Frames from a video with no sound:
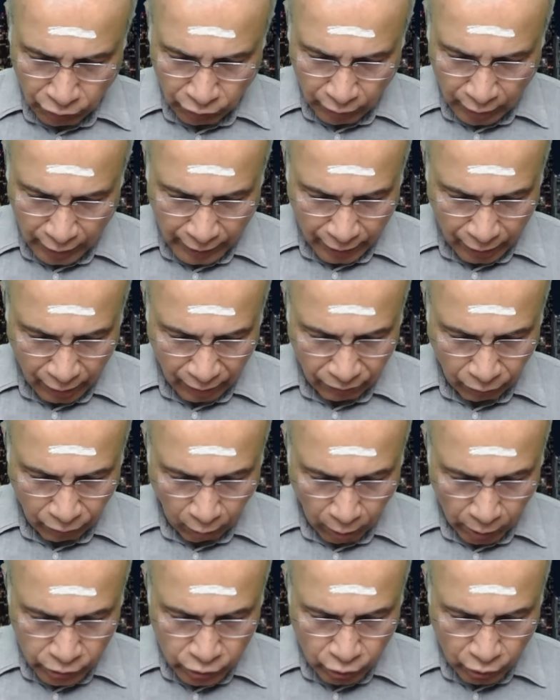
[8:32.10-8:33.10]
fuel cutoff
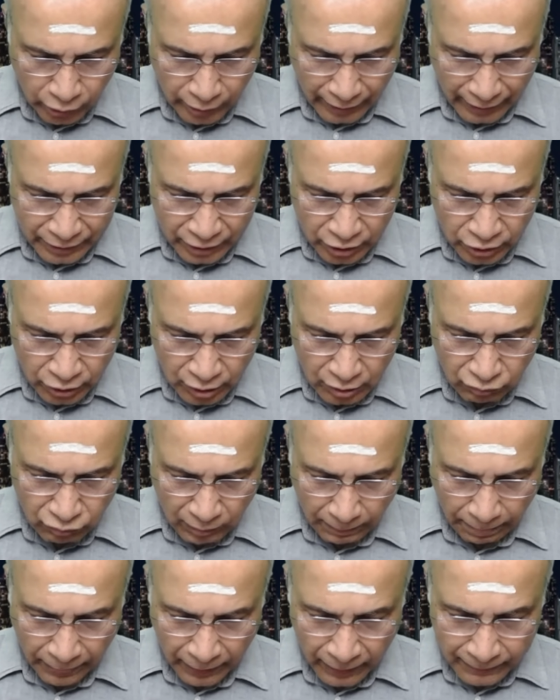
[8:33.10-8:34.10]
also transitions
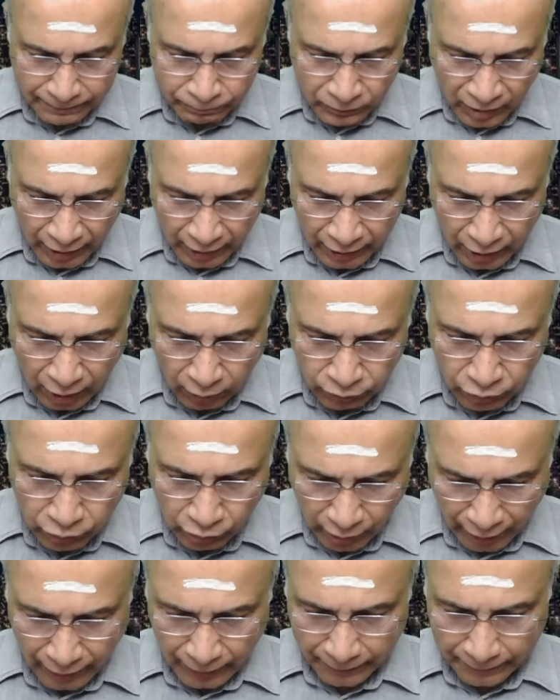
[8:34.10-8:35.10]
from cutoff
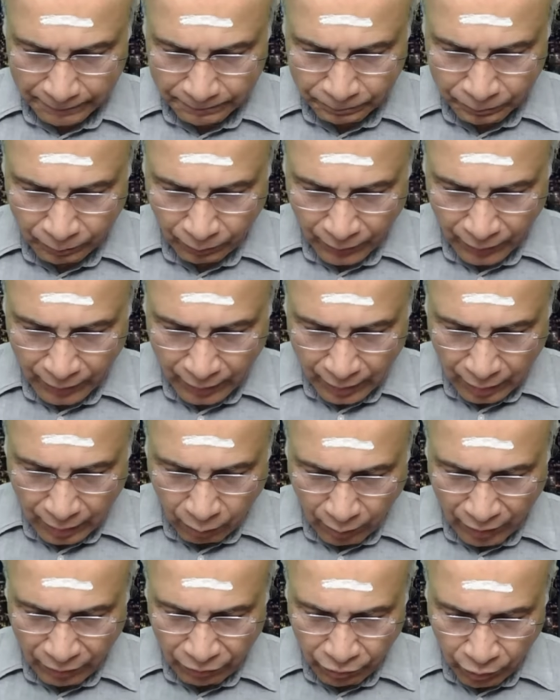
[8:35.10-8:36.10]
to run.
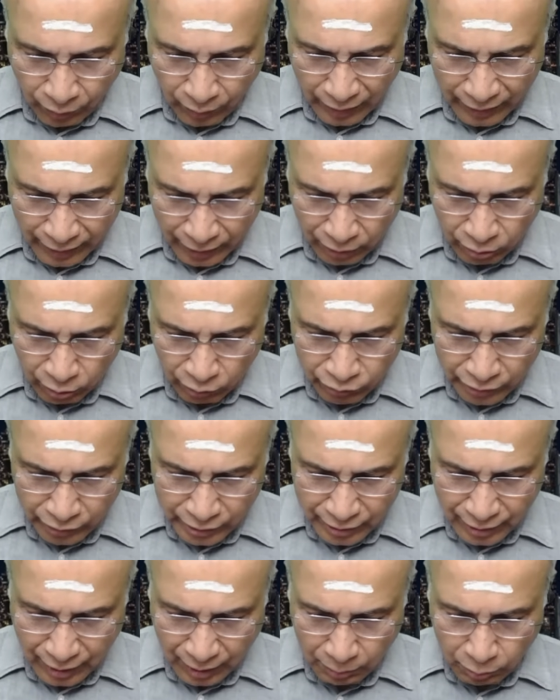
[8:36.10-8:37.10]
When fuel control
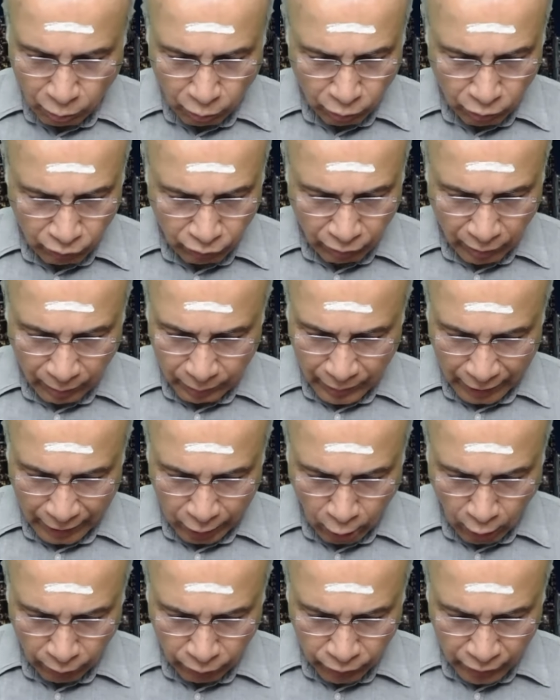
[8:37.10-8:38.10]
switches are moved from
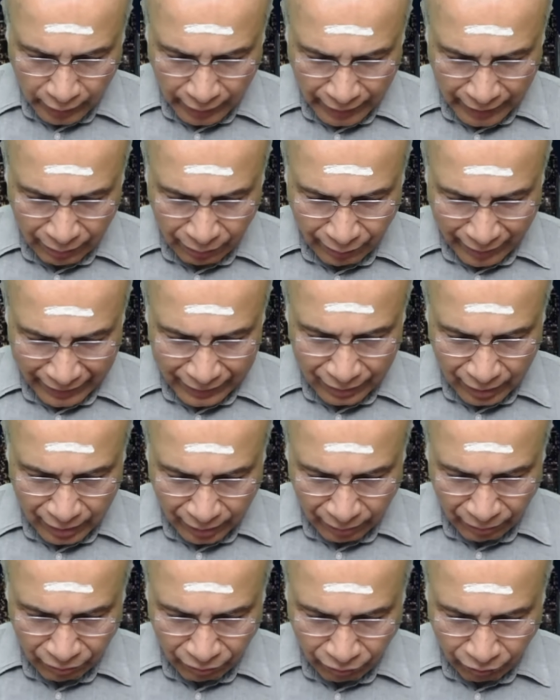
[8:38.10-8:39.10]
cutoff to run, when
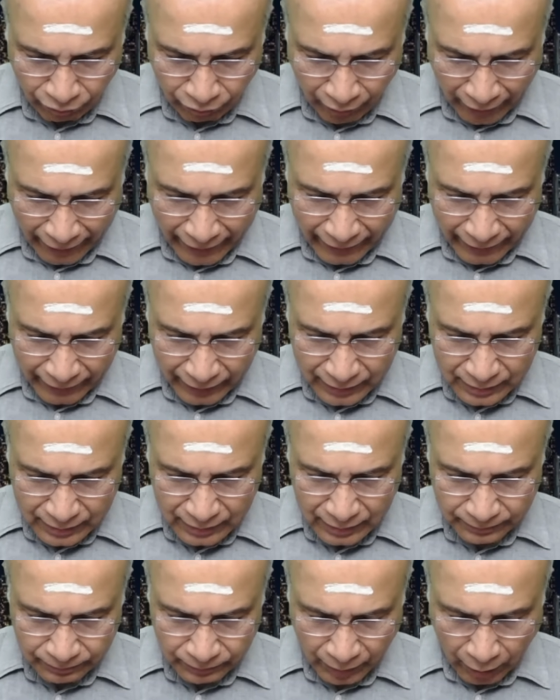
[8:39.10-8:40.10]
the flight
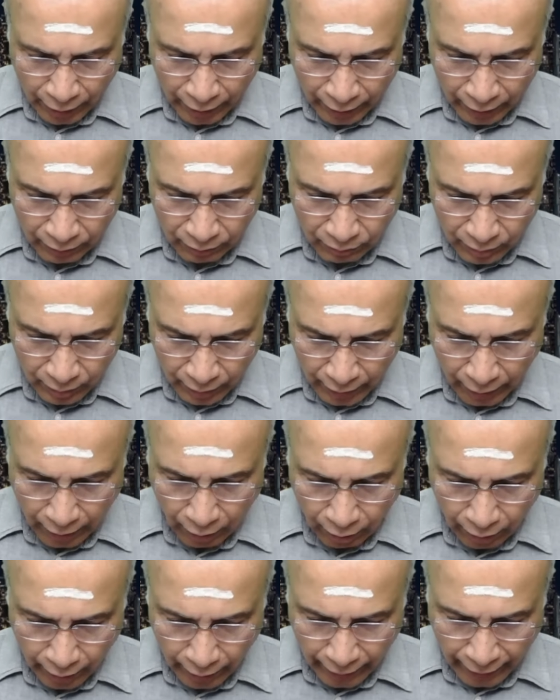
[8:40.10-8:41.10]
is in
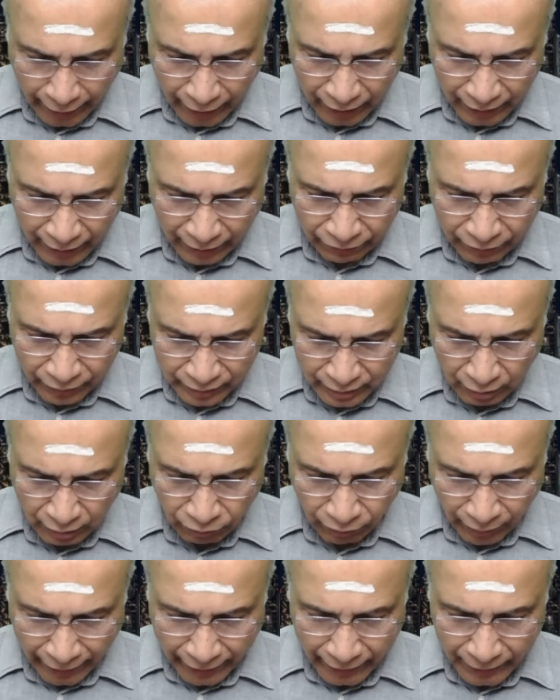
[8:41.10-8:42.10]
aircraft is in
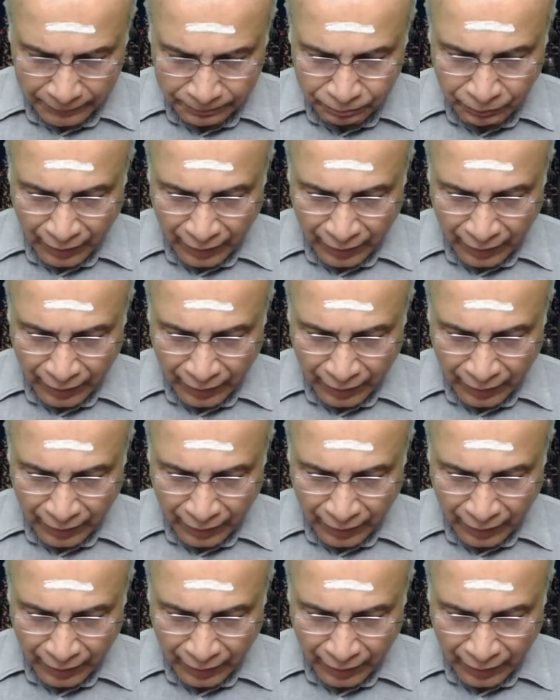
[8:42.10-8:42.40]
flight,